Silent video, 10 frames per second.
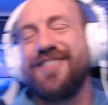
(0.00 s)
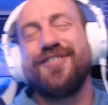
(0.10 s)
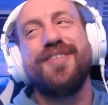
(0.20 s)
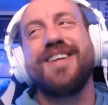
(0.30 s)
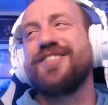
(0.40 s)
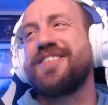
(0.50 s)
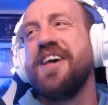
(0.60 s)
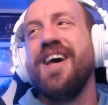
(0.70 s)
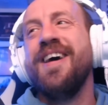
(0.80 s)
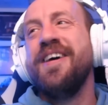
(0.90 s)
Dude, that just...
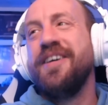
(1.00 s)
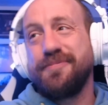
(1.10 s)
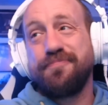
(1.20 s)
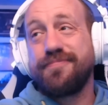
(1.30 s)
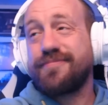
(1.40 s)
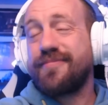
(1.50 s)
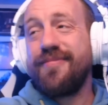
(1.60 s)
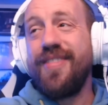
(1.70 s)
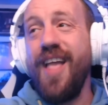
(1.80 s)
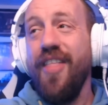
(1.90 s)

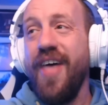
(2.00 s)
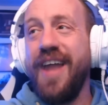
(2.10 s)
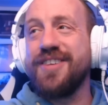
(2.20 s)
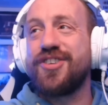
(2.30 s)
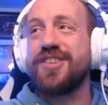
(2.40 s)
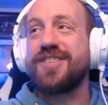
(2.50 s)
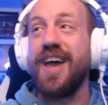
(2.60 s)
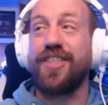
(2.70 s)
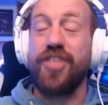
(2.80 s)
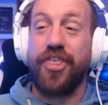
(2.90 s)
that is just
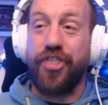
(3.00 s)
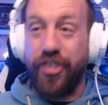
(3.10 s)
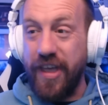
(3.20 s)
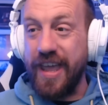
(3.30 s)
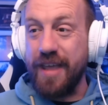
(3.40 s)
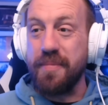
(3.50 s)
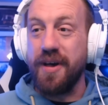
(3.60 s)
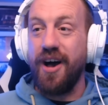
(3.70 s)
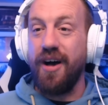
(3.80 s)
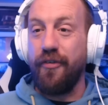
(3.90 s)
like the theme
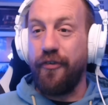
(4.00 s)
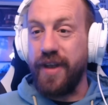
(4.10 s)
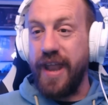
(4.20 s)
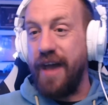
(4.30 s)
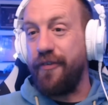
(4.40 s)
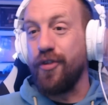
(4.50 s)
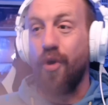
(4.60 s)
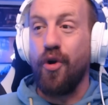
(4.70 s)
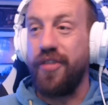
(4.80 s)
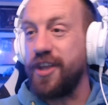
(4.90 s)
of FNAF
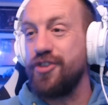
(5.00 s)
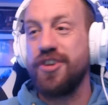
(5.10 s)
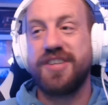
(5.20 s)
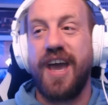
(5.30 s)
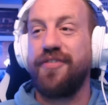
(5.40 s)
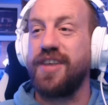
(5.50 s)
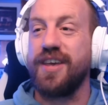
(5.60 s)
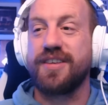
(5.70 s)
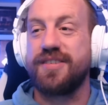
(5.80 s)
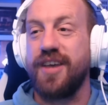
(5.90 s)
lore that you just have to
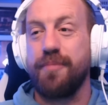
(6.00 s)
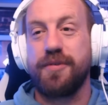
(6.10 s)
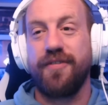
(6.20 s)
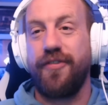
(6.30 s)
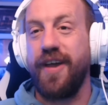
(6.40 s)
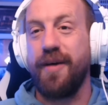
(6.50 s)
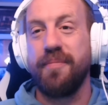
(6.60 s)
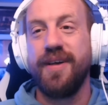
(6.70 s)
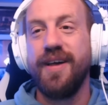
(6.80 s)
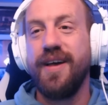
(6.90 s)
accept,
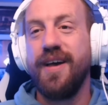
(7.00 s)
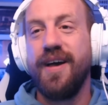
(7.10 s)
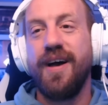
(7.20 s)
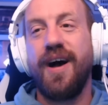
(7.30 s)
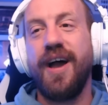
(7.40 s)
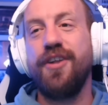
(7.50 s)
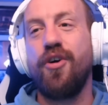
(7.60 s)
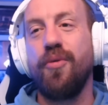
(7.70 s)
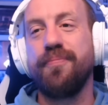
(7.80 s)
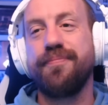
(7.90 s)
fam. I
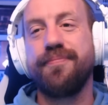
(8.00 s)
don't...